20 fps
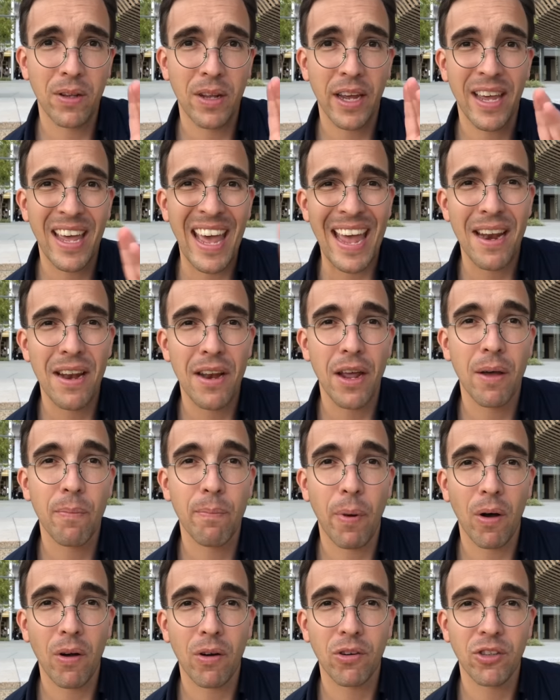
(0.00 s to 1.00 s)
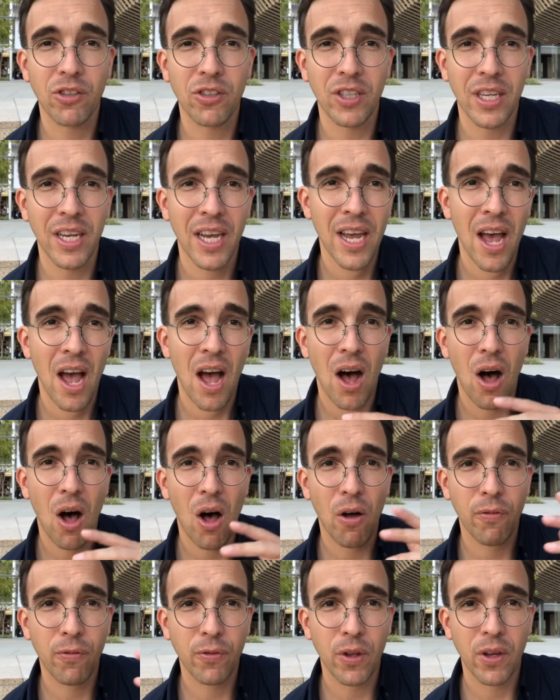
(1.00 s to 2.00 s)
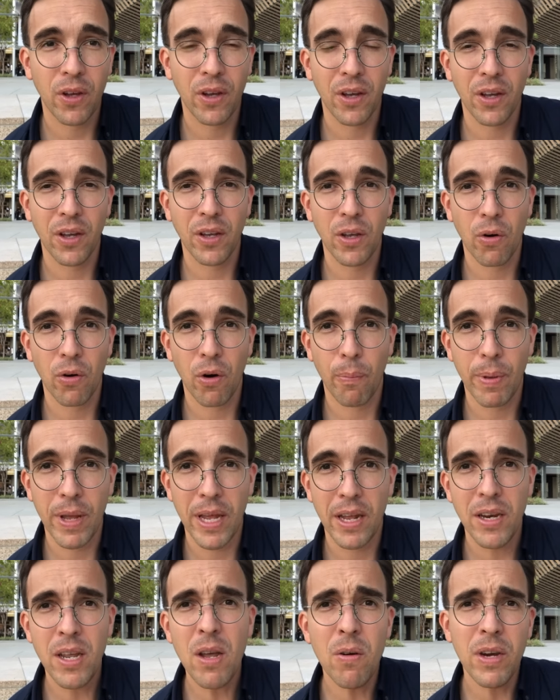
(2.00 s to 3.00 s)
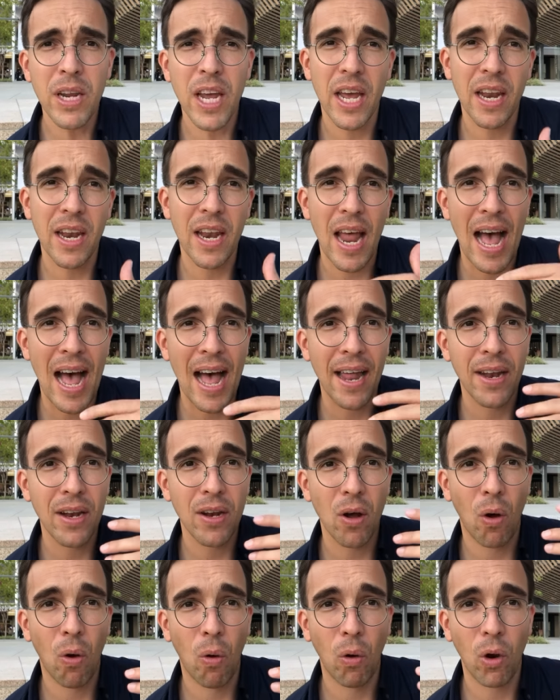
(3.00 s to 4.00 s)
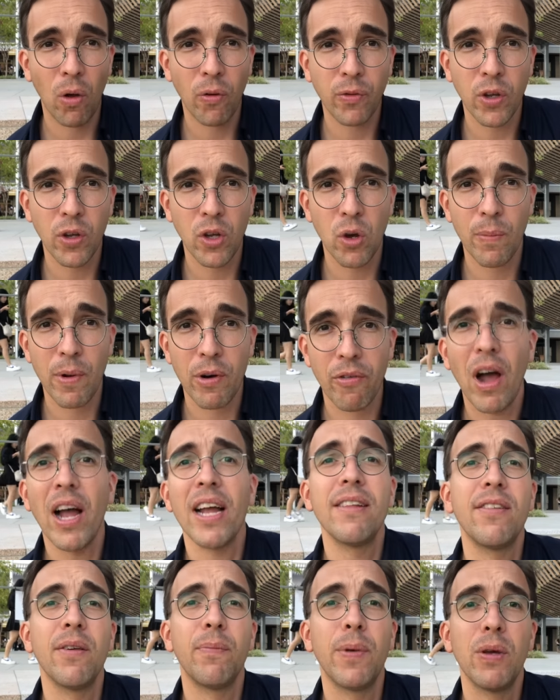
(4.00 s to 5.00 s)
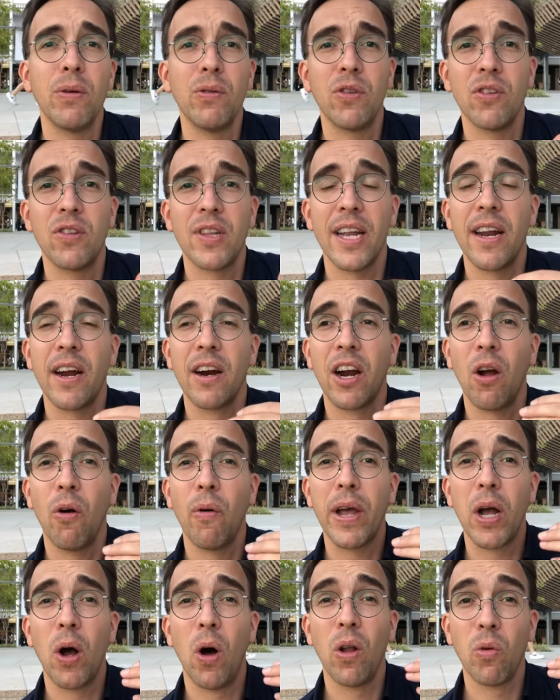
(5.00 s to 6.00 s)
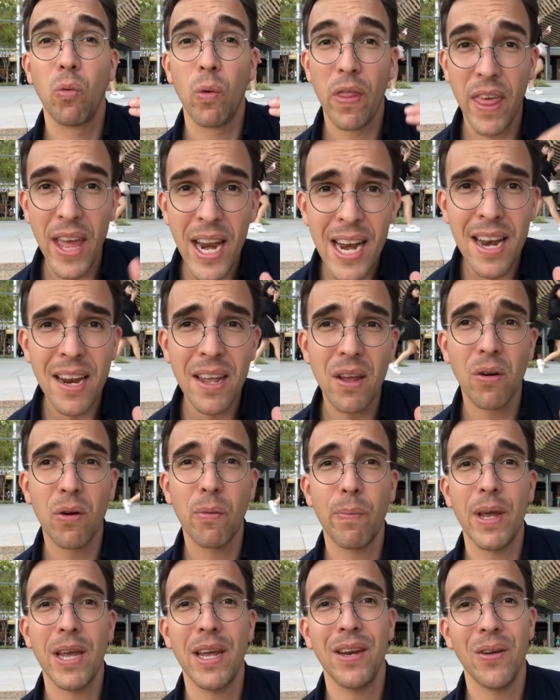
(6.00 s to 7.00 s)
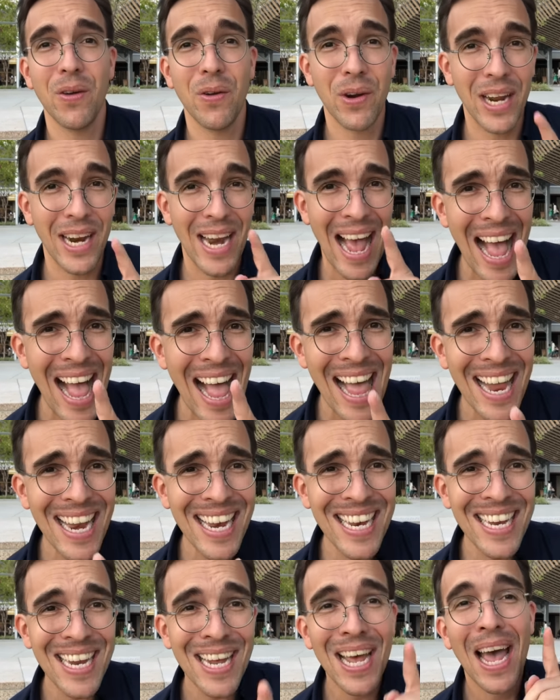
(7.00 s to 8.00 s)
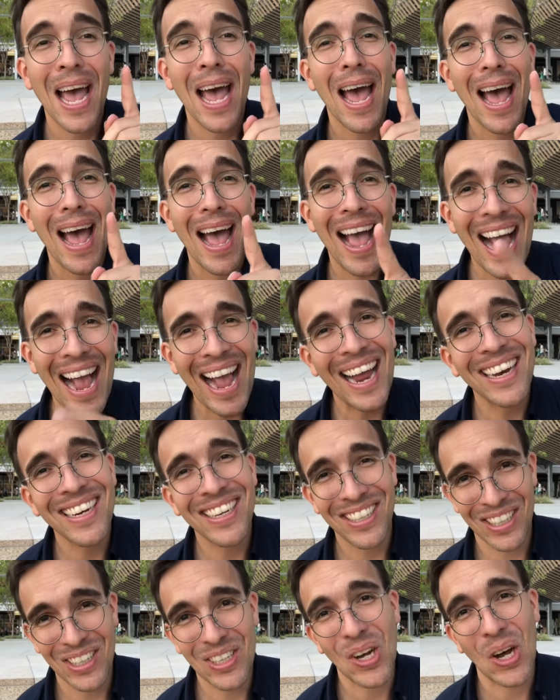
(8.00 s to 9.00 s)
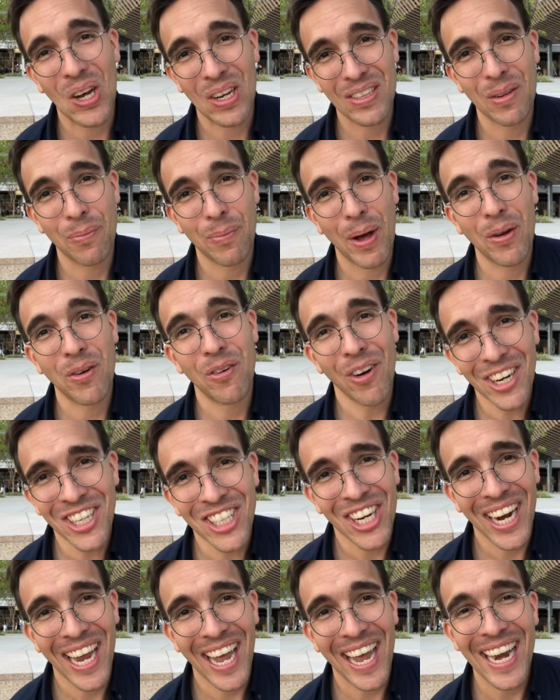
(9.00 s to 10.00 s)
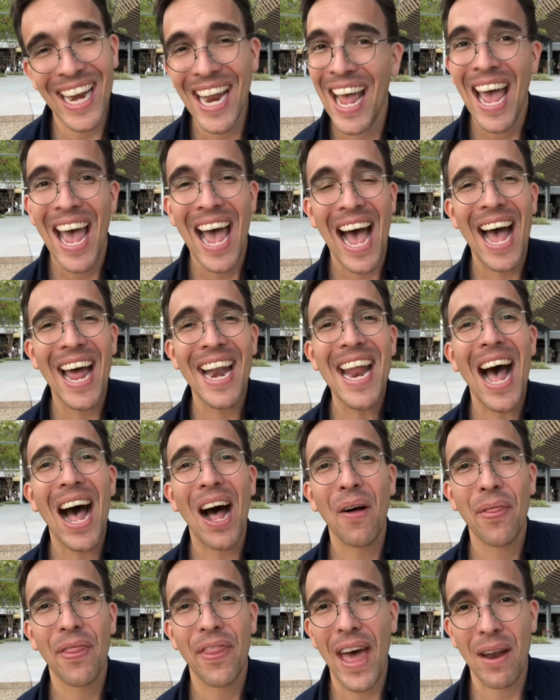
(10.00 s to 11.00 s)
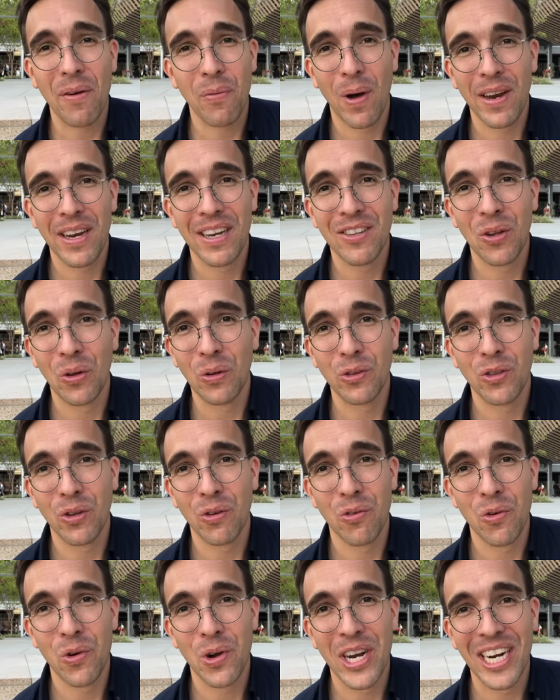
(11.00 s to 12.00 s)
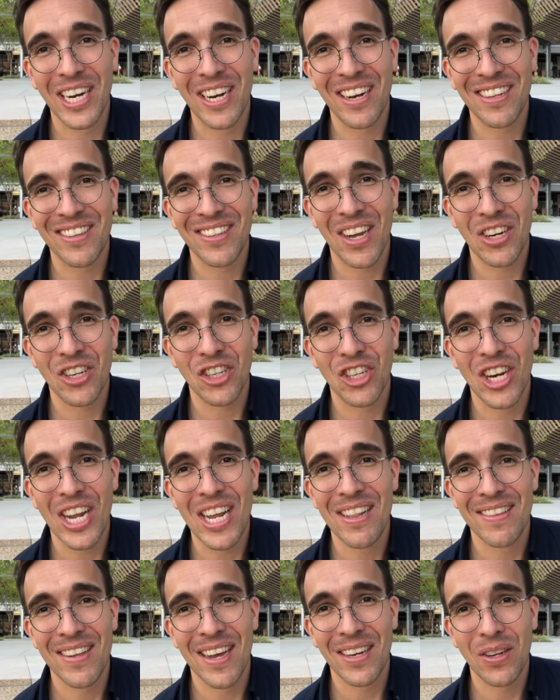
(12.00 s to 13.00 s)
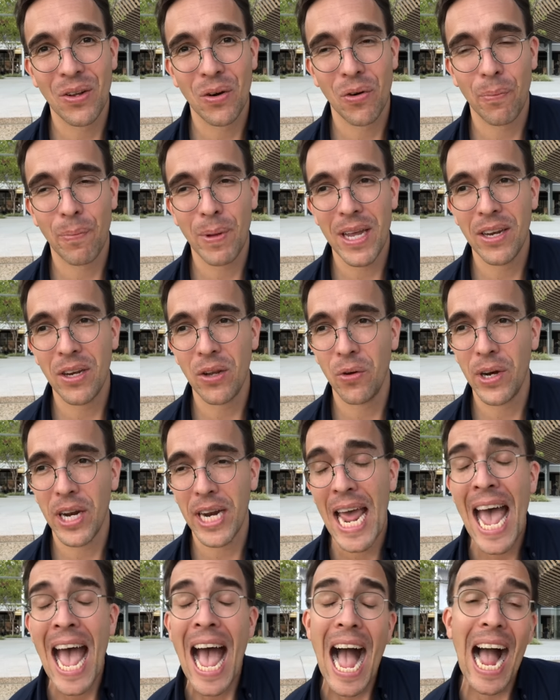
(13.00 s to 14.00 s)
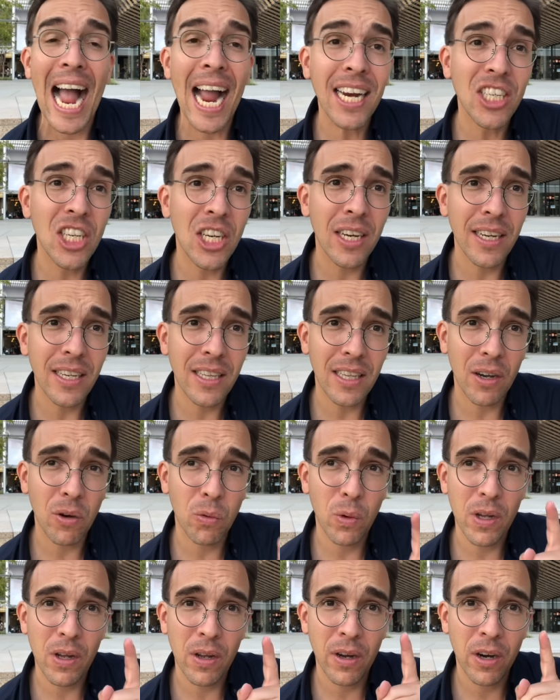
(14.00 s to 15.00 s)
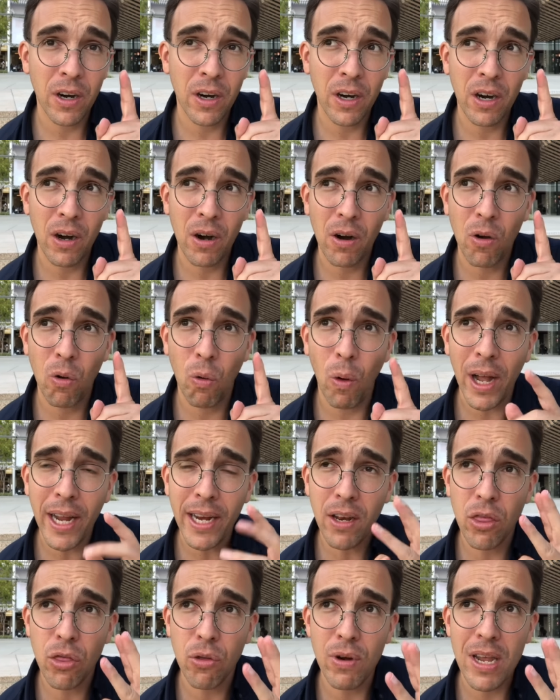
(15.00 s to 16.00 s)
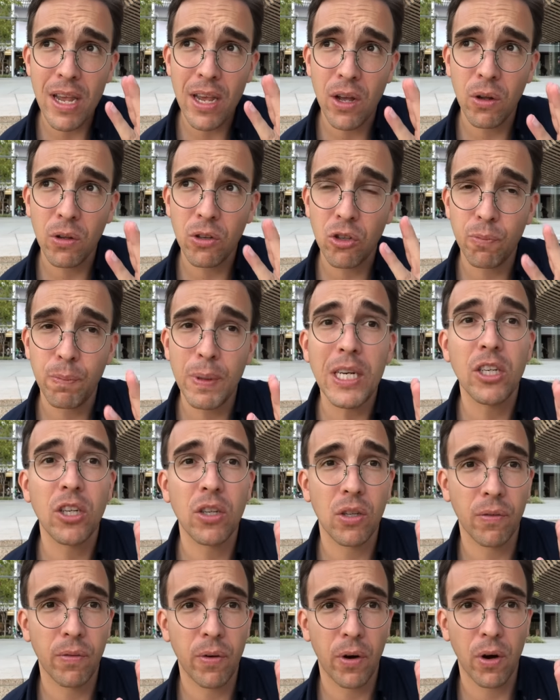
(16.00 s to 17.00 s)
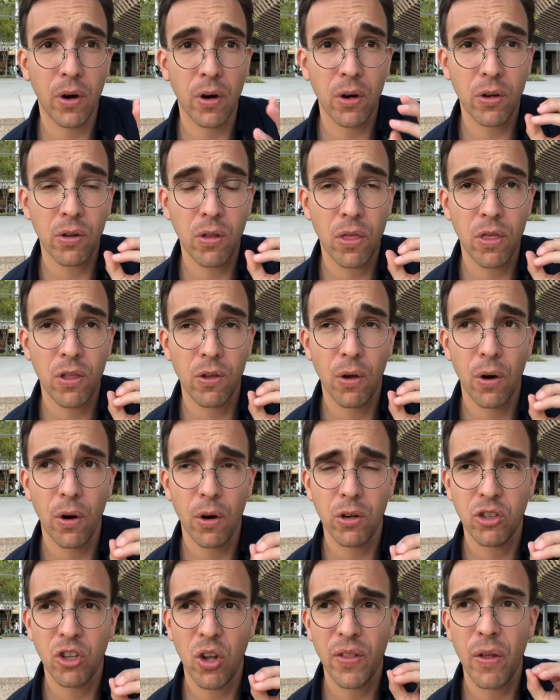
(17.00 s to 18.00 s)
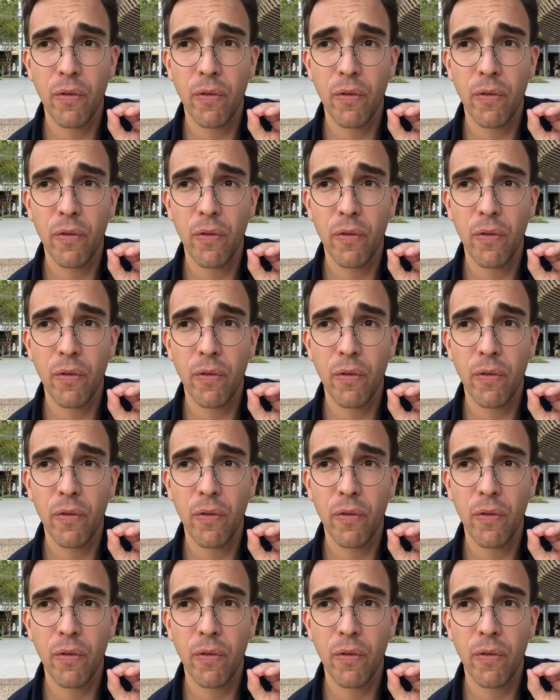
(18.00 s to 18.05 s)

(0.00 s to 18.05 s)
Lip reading: again, the hypocrisy of the European Union and all of the human rights abuses that are going on within the European Union. And she talks about Russiagate and how that one is also ruining the discussion inside the European Union. Actually, there were quite three good speeches of hers on